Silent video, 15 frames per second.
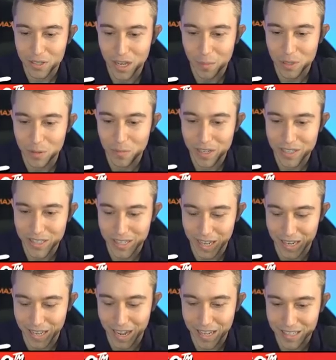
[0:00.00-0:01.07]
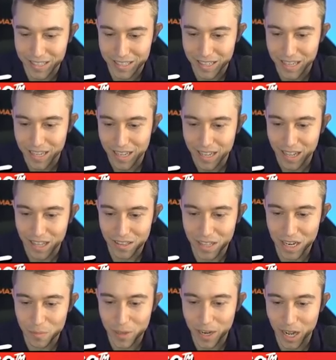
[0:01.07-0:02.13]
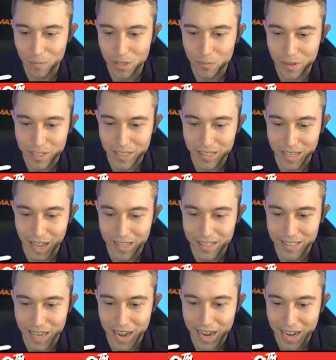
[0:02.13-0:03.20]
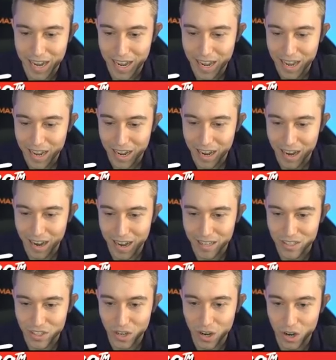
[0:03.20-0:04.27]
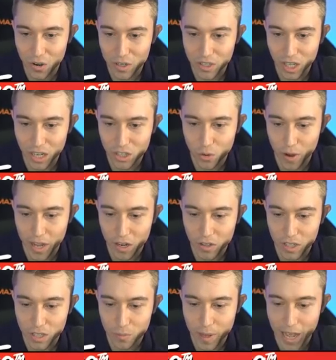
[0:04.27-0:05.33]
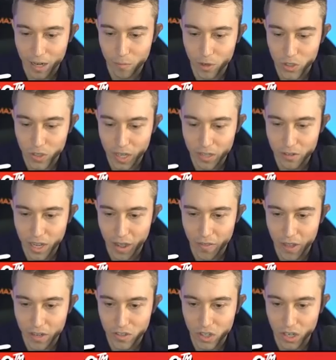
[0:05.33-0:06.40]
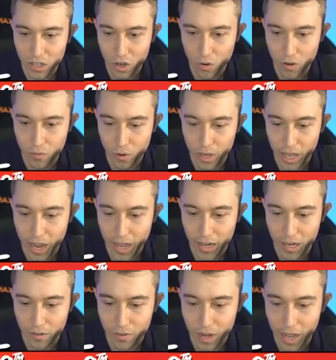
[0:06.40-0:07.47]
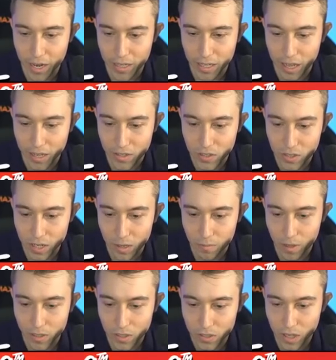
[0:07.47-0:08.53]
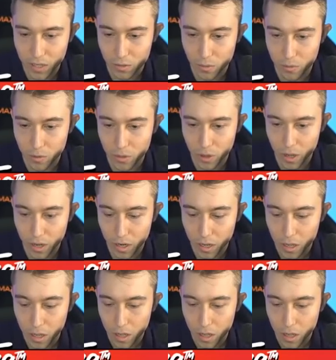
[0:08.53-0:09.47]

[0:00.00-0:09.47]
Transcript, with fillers: was optimistic, I guess. A little bit optimistic, I say. Alright, so he's going to Tornado this back, most likely, and then he's going to go in for a Cannon, if I had to guess. Yeah, that's exactly what we thought.